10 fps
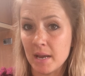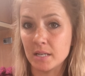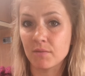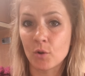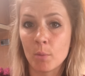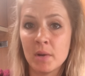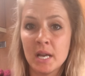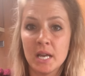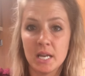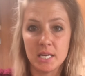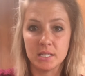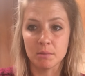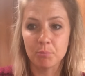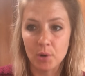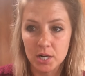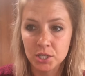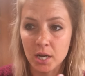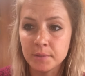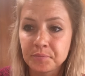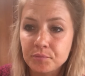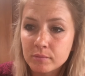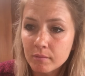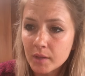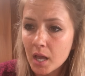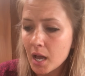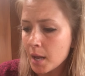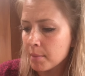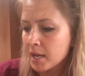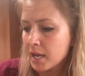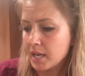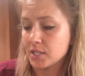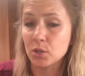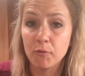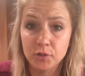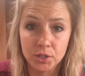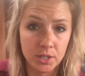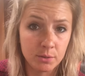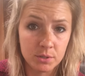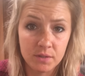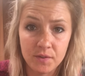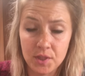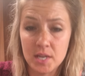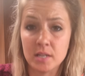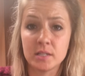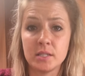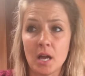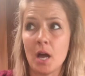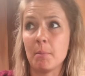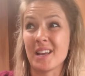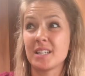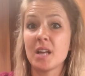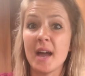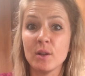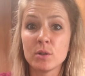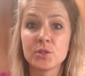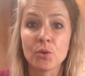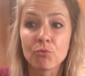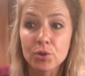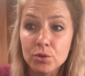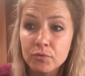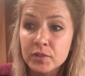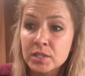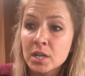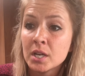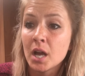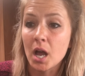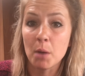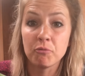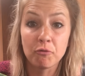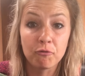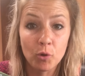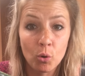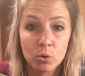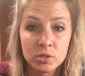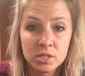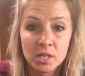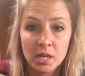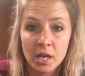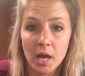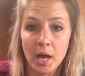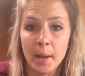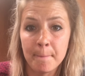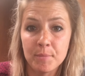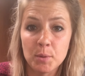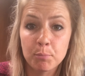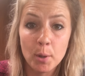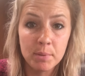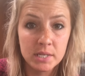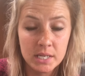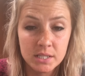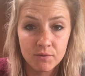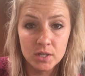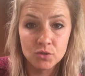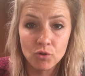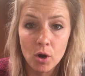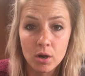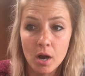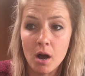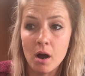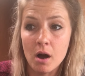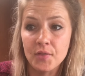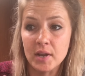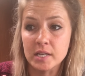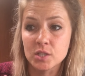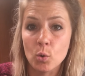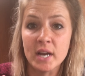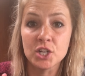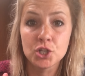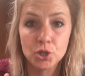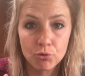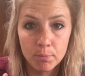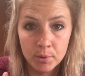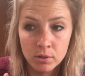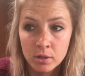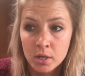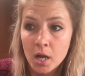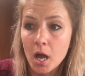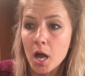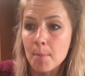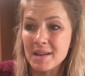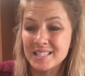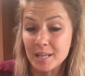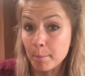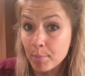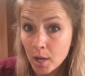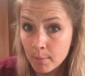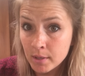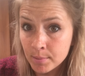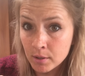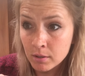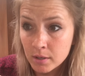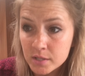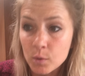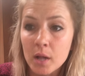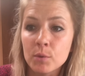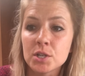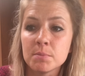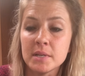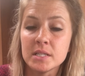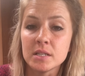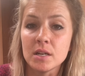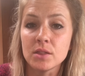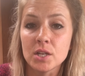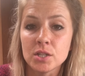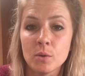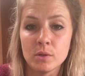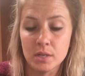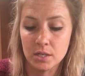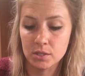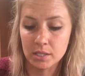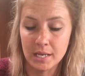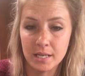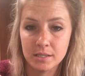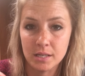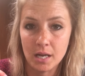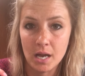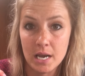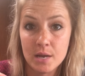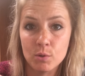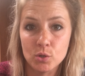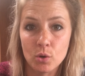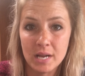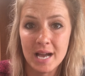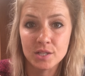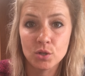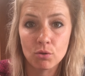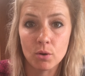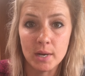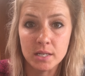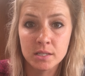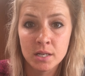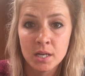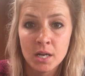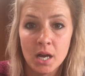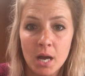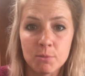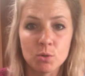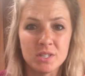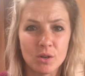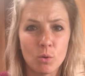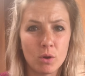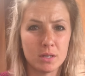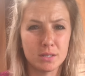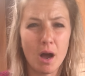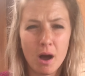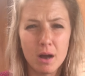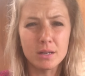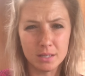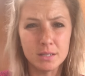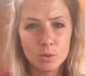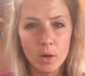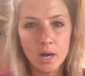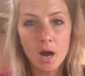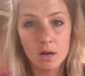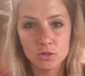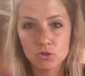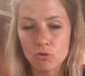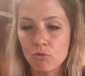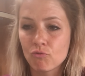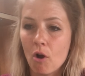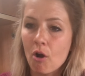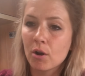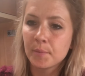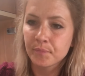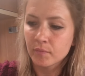made from heat and pressure. It's often used for things like tiles on roofs, floors. The properties of this rock are that it's quite durable. It's impermeable as well, which means that it doesn't let liquid or gas through it. So it is quite a hard, strong rock.